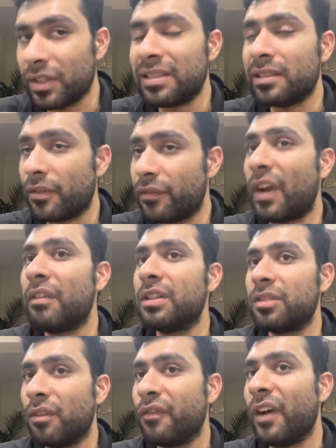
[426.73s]
This is a very
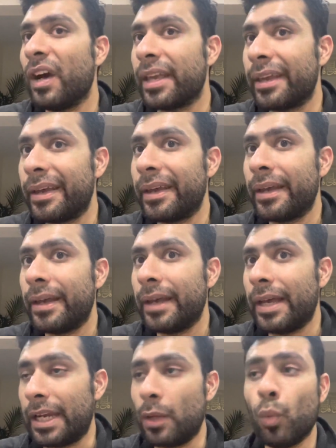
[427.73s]
tough fight,
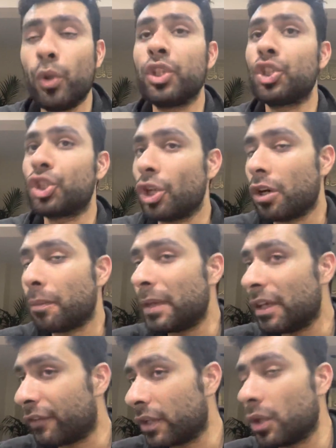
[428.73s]
and it wouldn't shock
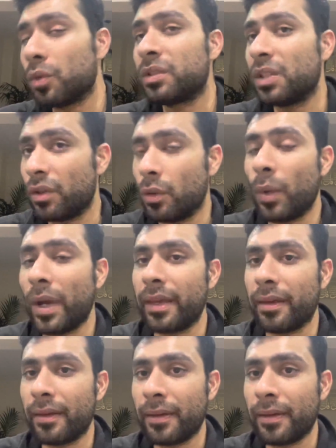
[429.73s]
me if it goes the other way,